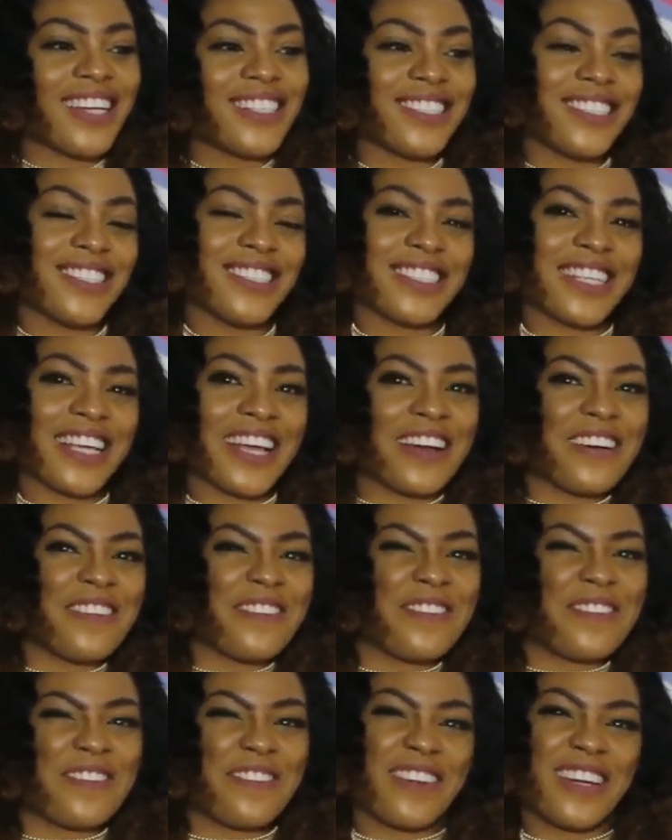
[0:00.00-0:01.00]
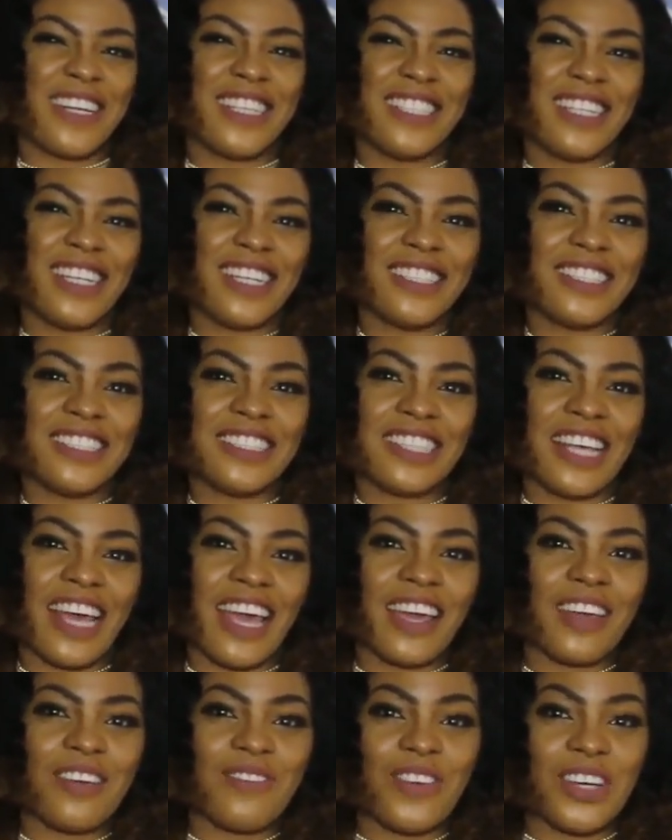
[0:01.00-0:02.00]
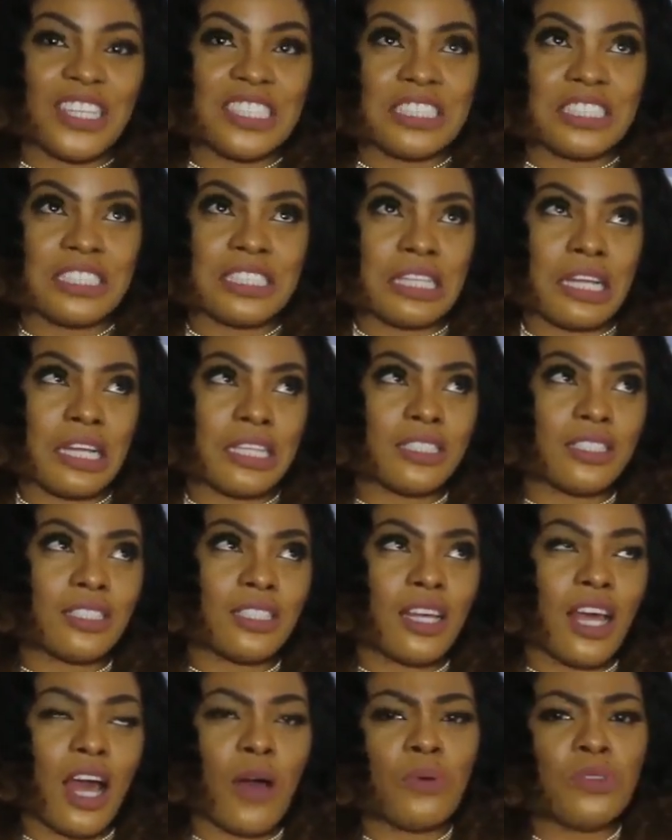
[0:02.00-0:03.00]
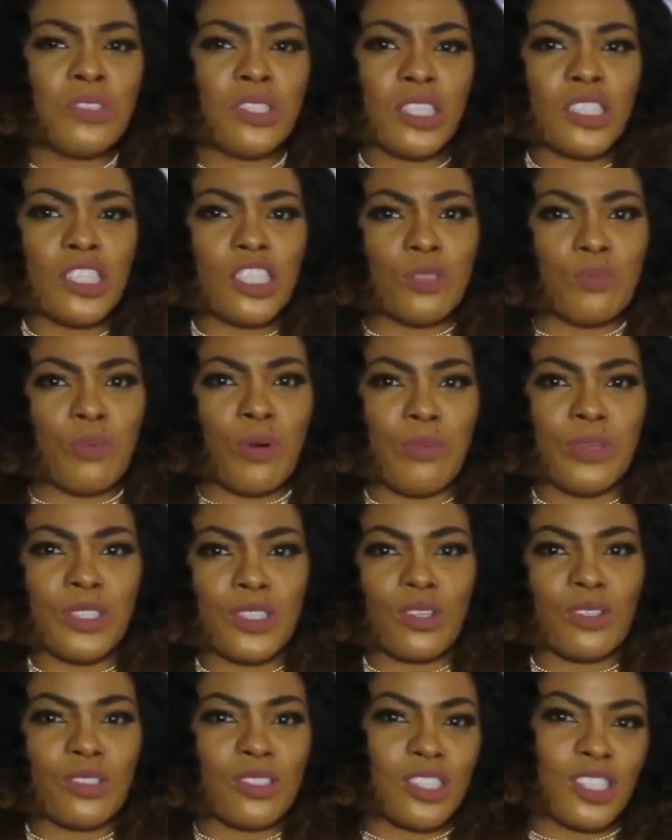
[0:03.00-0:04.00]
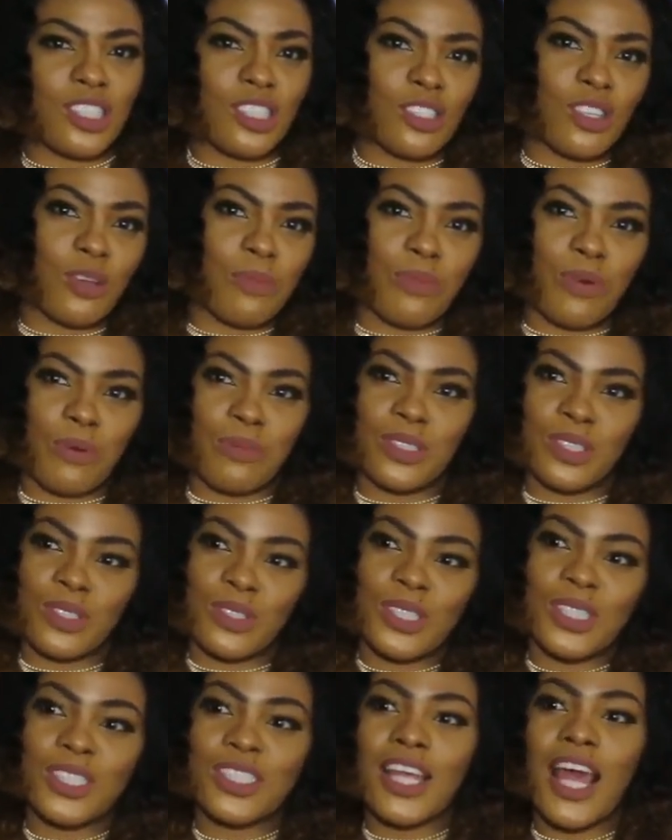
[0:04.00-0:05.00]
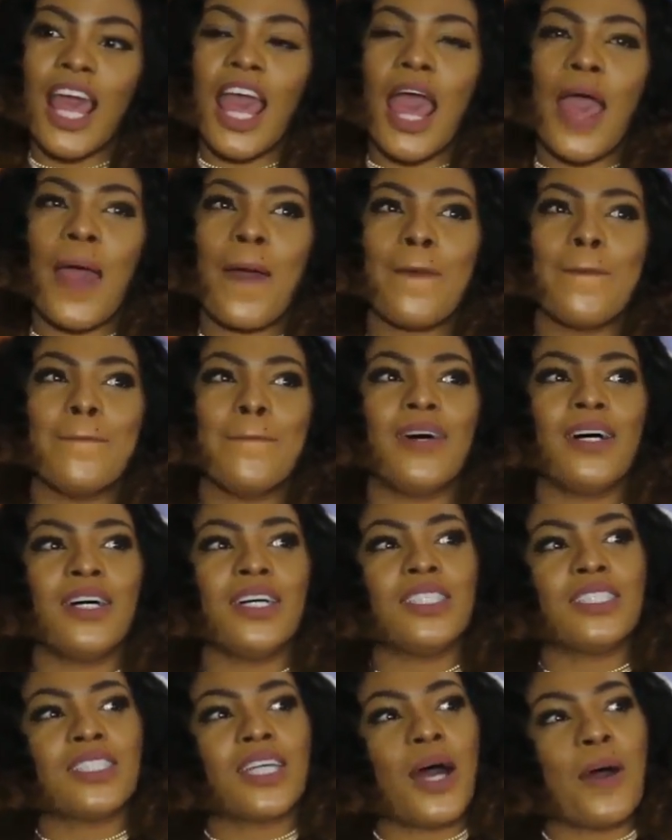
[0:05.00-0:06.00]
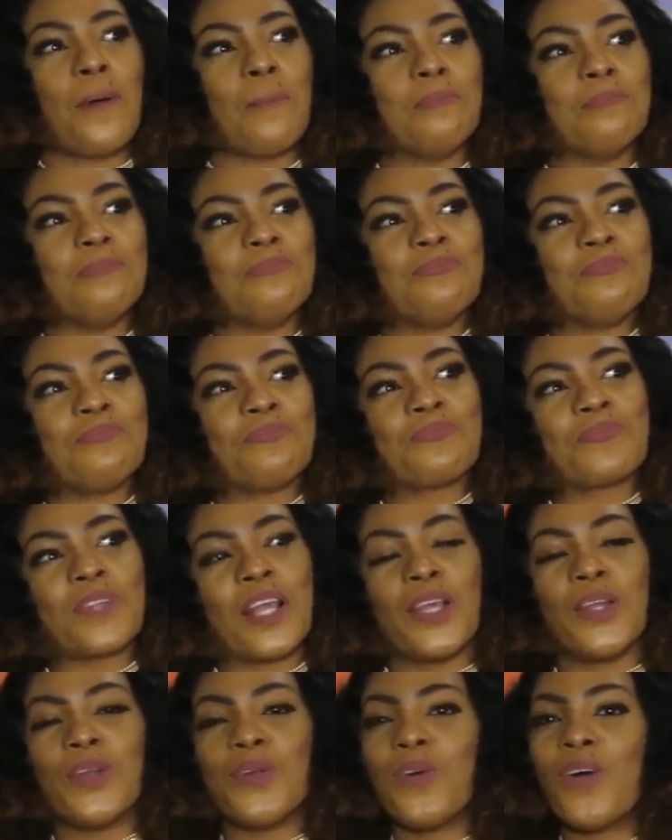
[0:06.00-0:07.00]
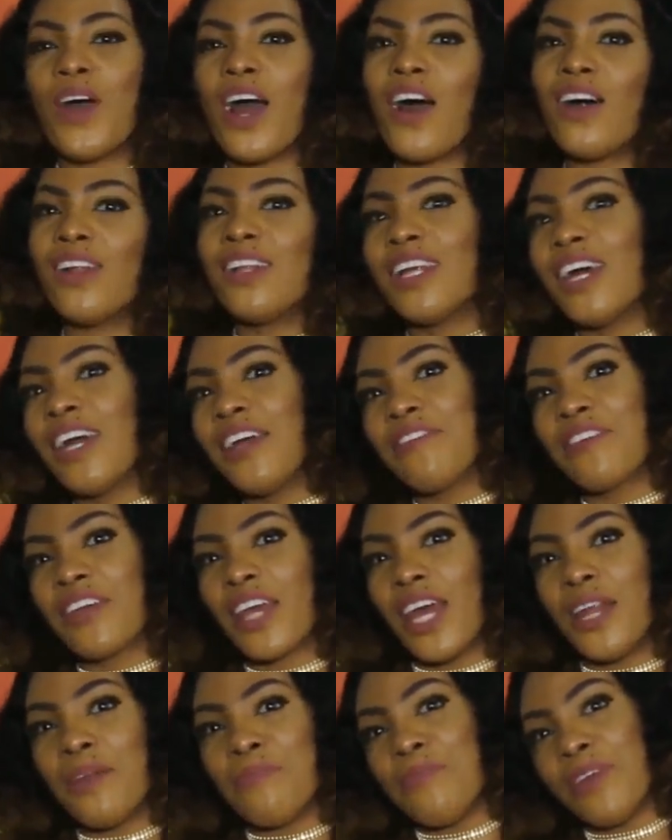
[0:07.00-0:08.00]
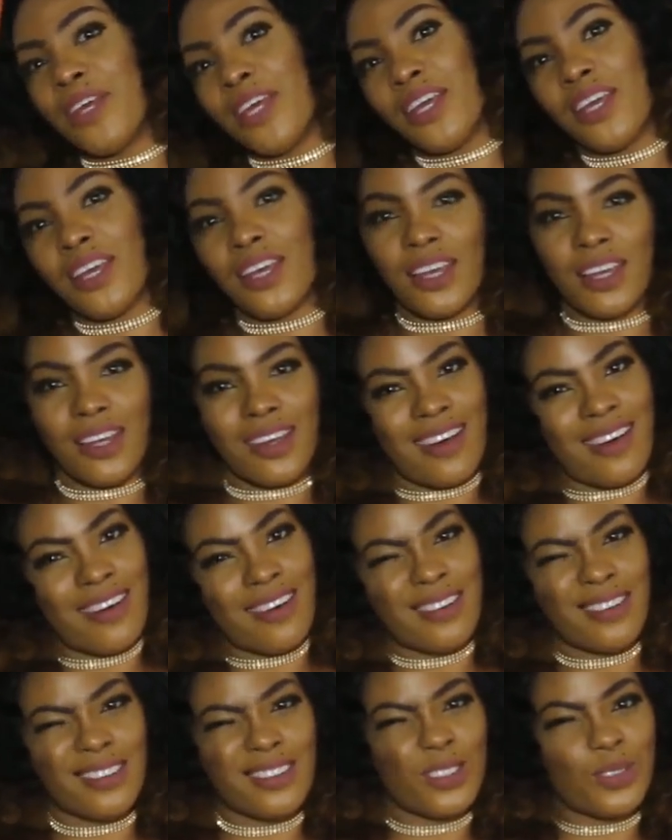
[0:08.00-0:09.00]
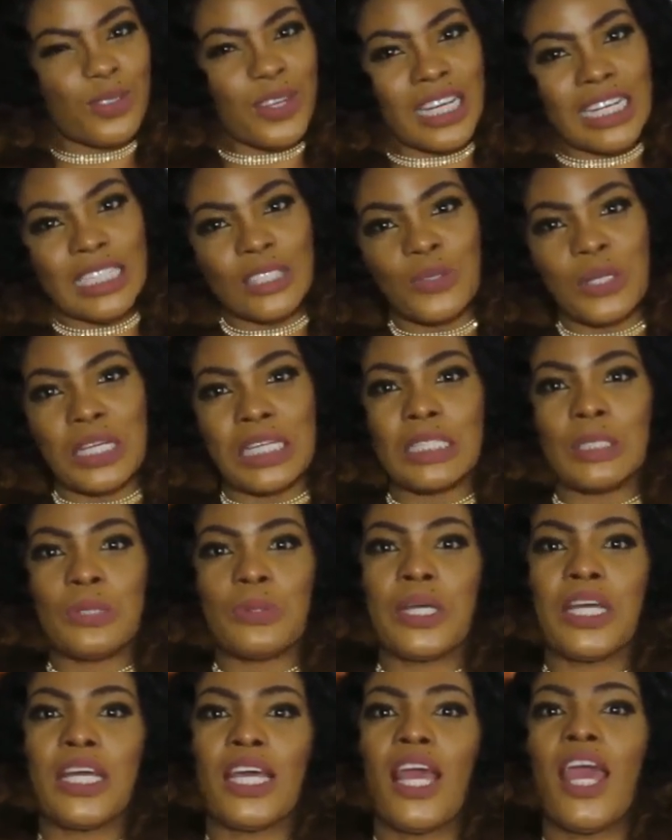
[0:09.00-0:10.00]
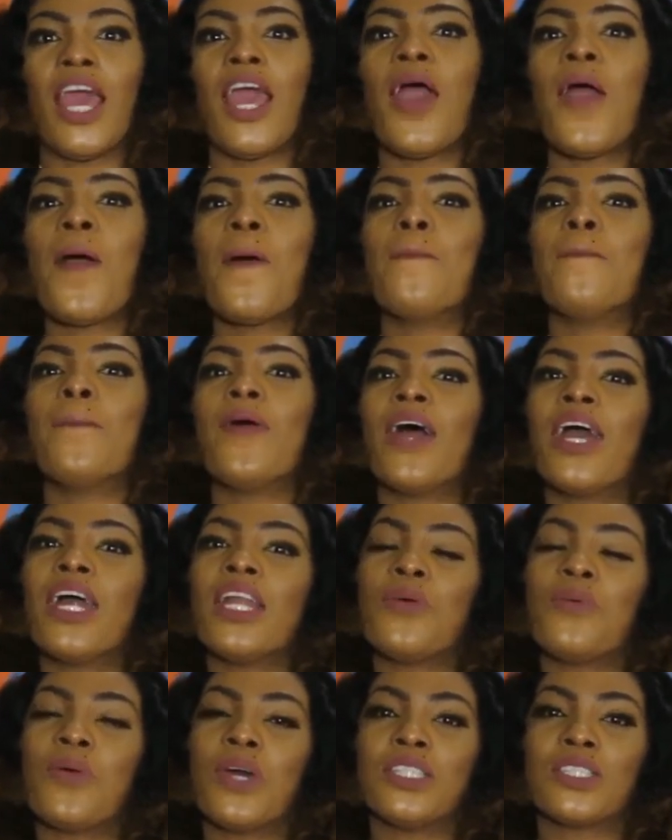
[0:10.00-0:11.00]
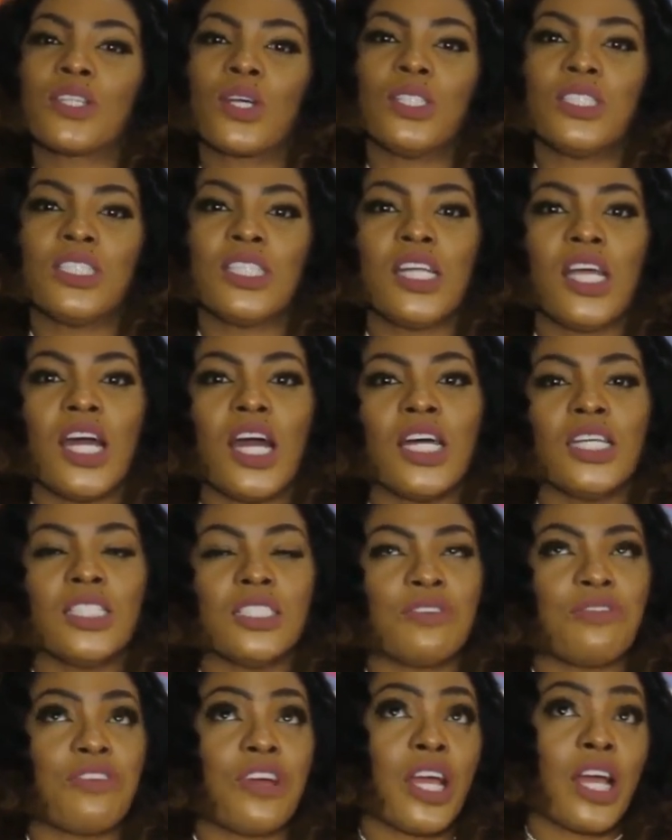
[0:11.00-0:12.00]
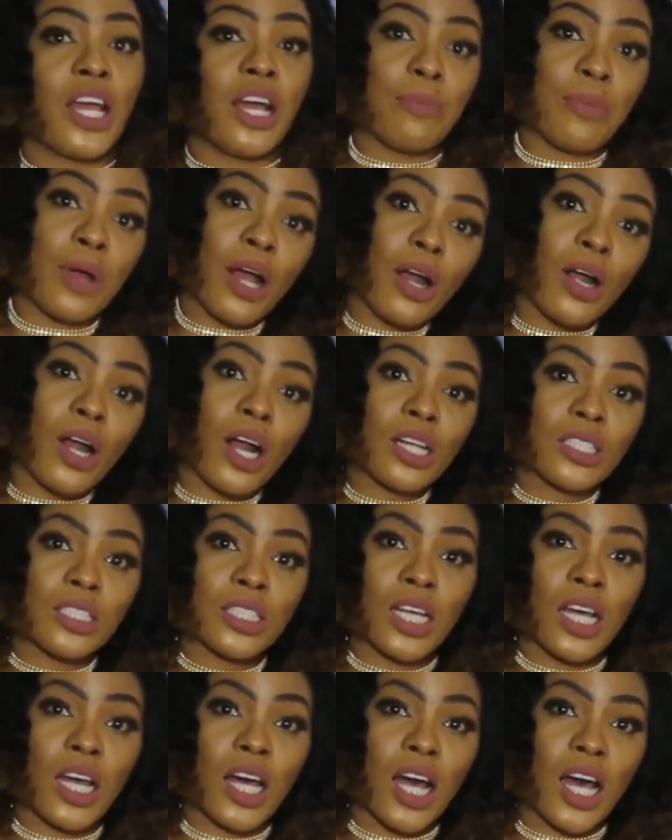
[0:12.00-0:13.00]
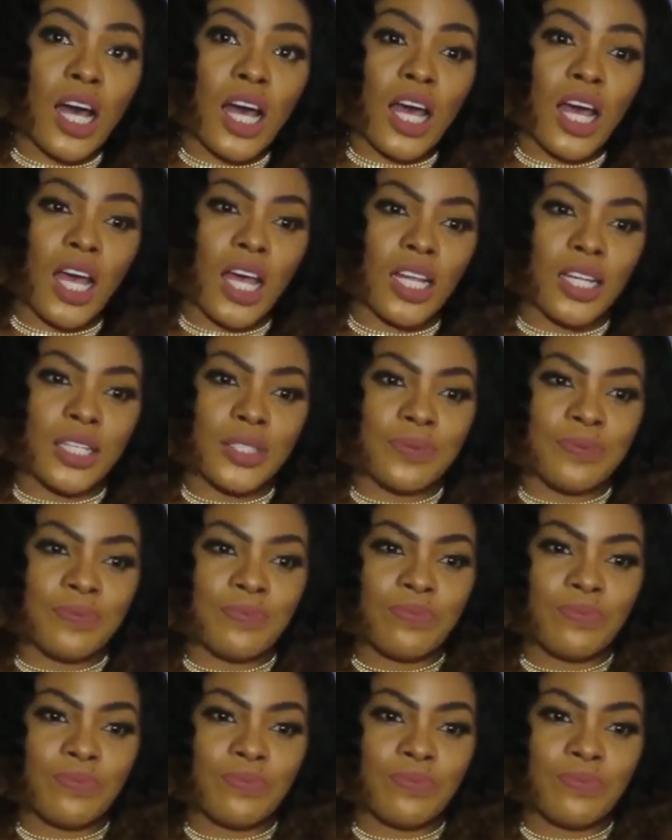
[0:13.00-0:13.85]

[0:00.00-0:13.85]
she's a calm friend, let's say. But it's just that I won't say she's promiscuous, she's not promiscuous, but you know how life can be, oh, twingy. But anyways, Cordelia is a very calm character, and